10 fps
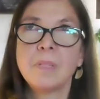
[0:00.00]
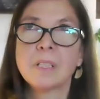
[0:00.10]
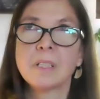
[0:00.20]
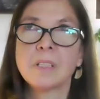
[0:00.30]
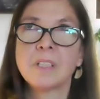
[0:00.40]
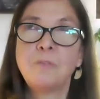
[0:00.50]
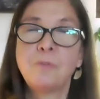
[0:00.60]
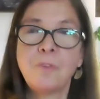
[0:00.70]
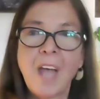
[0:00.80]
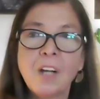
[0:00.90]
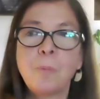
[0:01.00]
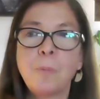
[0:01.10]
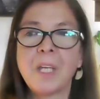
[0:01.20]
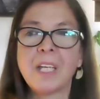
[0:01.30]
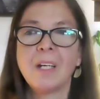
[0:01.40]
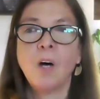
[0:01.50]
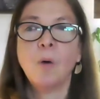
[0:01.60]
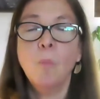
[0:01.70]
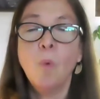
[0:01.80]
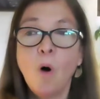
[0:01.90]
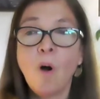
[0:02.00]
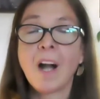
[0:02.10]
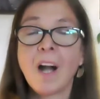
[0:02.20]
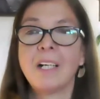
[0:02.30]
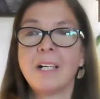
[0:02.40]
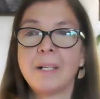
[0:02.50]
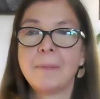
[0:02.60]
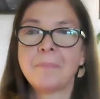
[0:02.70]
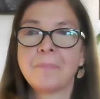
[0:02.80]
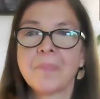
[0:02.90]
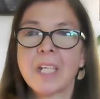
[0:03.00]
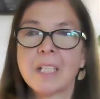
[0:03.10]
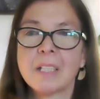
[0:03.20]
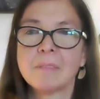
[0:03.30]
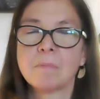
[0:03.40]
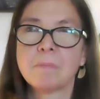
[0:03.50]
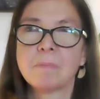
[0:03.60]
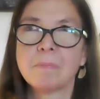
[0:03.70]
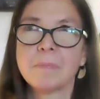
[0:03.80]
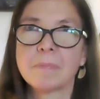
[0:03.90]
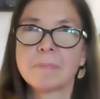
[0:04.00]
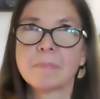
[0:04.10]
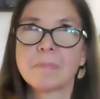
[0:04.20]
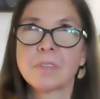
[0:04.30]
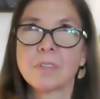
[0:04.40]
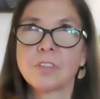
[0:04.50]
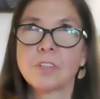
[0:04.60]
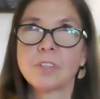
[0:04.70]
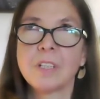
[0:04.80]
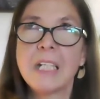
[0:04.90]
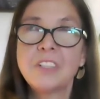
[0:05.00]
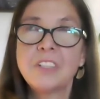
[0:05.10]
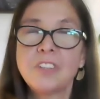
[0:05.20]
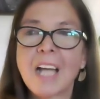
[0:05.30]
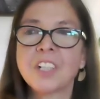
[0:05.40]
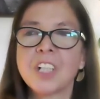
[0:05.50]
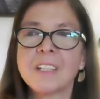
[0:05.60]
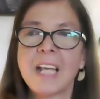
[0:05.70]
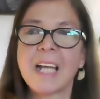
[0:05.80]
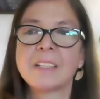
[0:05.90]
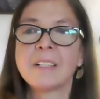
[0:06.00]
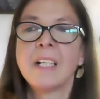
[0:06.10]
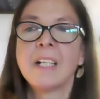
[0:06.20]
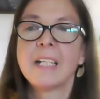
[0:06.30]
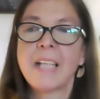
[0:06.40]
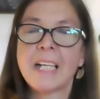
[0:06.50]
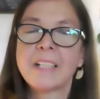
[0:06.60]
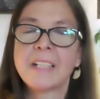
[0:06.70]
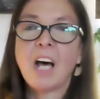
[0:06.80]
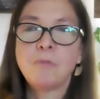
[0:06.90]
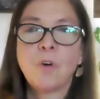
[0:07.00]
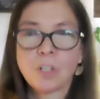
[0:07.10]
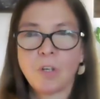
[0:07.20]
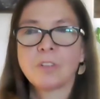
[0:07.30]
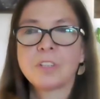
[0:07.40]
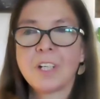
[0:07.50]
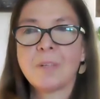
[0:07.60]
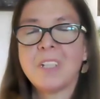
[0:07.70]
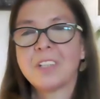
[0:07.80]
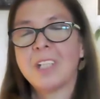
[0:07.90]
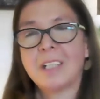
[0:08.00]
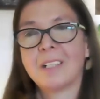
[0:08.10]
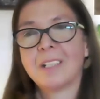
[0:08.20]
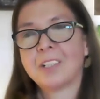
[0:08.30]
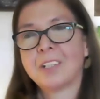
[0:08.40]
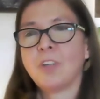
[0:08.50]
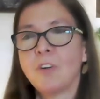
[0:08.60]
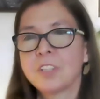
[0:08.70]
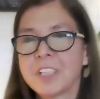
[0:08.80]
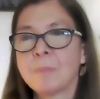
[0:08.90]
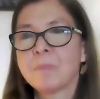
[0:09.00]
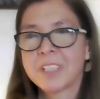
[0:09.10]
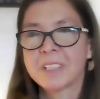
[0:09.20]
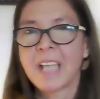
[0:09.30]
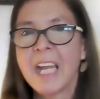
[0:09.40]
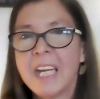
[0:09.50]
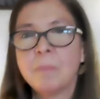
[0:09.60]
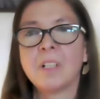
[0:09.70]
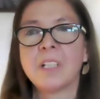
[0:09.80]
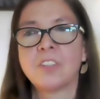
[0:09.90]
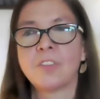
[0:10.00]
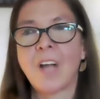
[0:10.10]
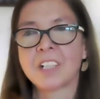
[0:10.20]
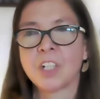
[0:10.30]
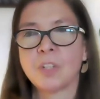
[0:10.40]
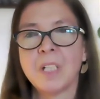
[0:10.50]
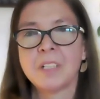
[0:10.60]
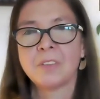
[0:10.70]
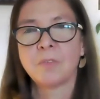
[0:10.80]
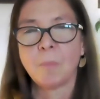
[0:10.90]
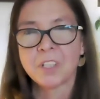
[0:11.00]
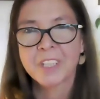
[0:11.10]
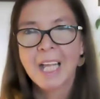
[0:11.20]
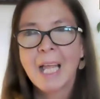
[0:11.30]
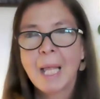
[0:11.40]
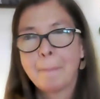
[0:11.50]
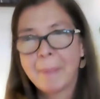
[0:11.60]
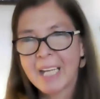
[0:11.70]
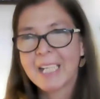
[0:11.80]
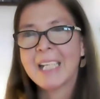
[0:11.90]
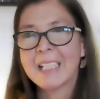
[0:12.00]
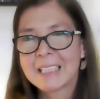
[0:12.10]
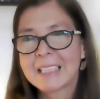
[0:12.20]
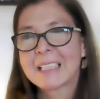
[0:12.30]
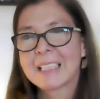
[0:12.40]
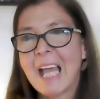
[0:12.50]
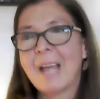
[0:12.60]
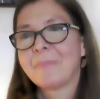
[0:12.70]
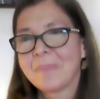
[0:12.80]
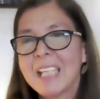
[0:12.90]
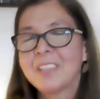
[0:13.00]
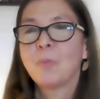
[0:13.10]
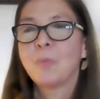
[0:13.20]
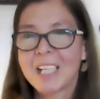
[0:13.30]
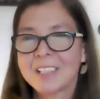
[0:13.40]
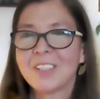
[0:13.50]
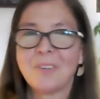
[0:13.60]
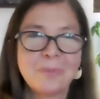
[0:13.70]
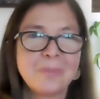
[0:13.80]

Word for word: um, developing more um, uh, interaction that, that allow for long-term, uh, long-term sustainable interaction with the robots. But it's, yeah, it wears off.